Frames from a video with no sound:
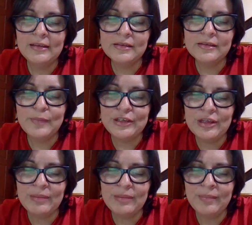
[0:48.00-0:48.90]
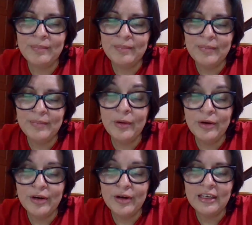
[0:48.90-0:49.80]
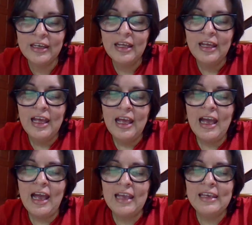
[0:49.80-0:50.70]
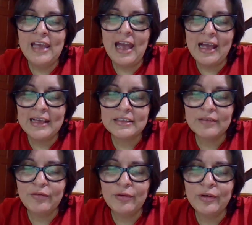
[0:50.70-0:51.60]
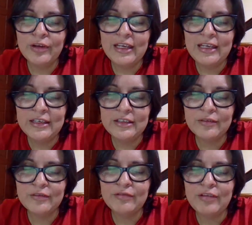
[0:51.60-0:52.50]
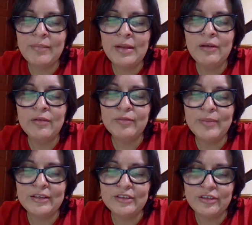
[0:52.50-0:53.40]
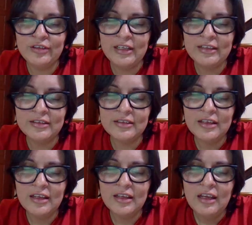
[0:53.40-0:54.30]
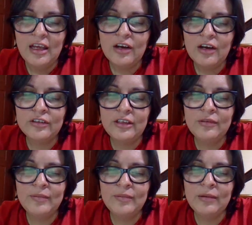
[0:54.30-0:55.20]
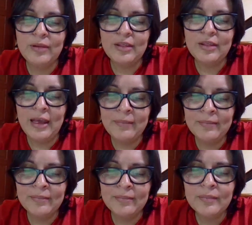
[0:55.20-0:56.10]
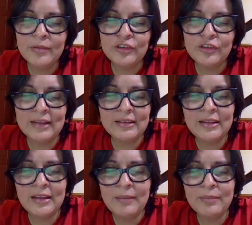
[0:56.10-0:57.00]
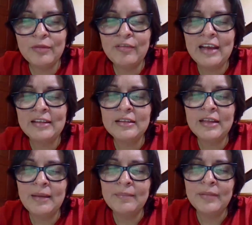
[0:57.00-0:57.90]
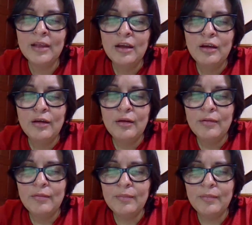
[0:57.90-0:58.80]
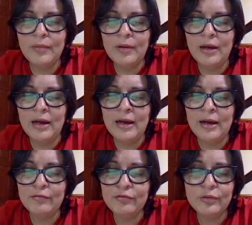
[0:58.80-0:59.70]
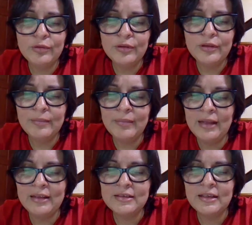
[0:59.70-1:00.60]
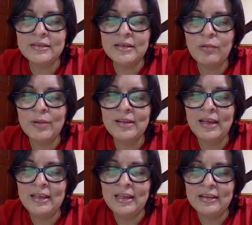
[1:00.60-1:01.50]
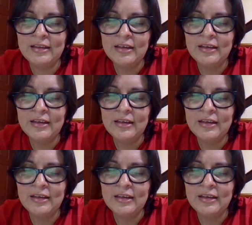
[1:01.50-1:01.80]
In this special morning, I ask for each of the family of my students. Continue being with them, protecting them, providing them uh, food, medicines, and what they need.